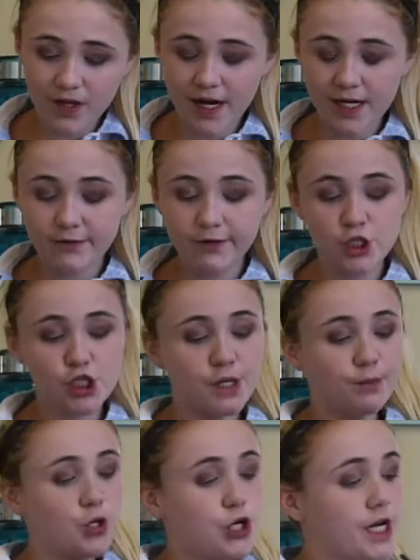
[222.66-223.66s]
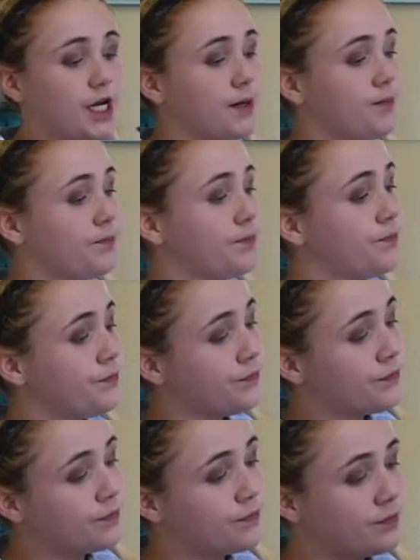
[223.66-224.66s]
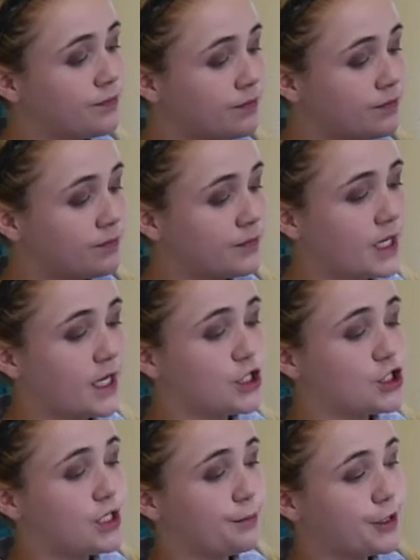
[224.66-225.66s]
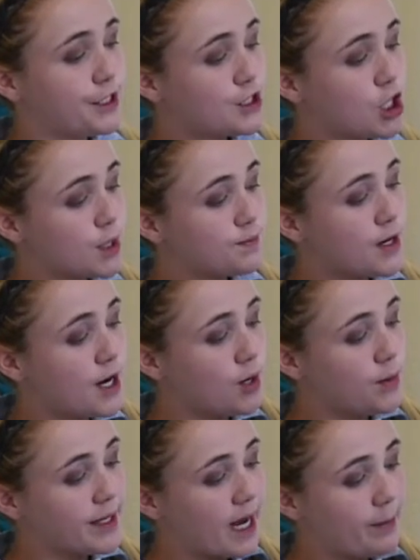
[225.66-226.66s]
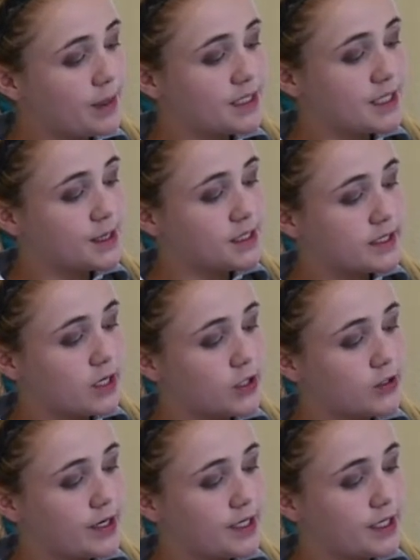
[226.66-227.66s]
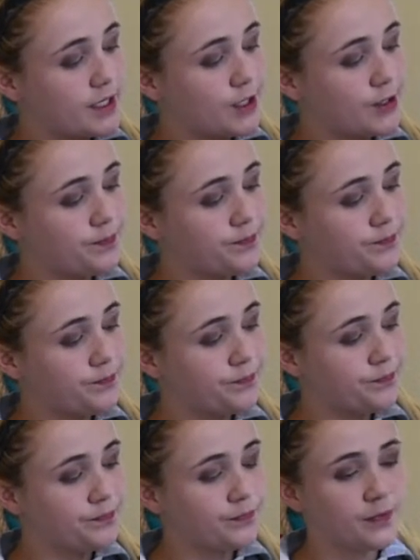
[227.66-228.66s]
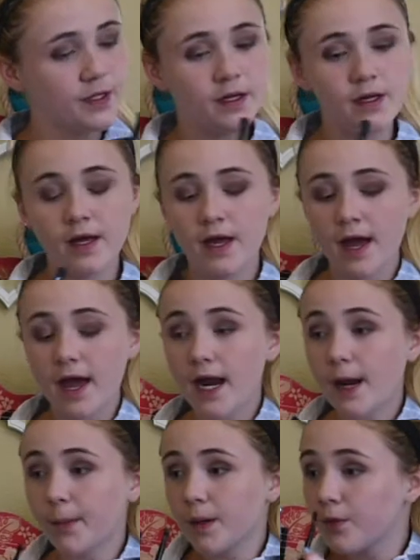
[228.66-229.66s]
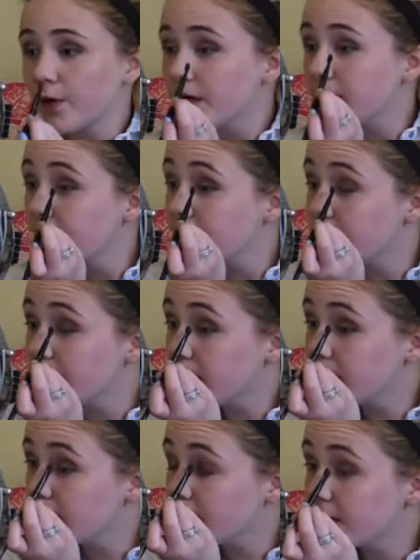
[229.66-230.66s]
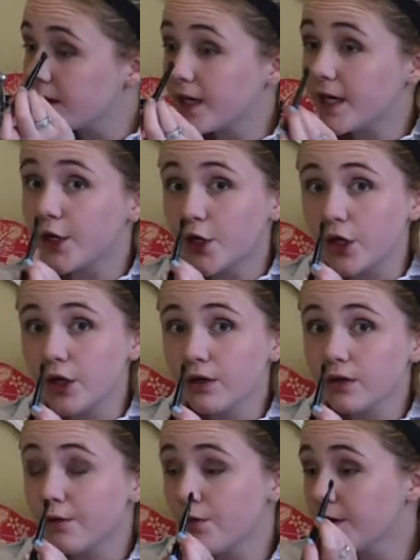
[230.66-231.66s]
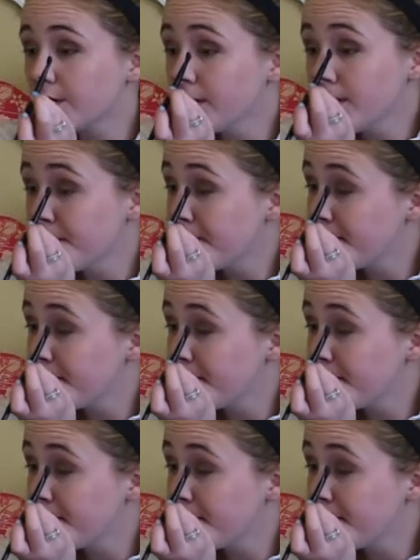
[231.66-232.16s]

kind of a shimmery, like a shimmery dark brown. Like I'm going to take this color right here and I'm going to put it in the inner corner.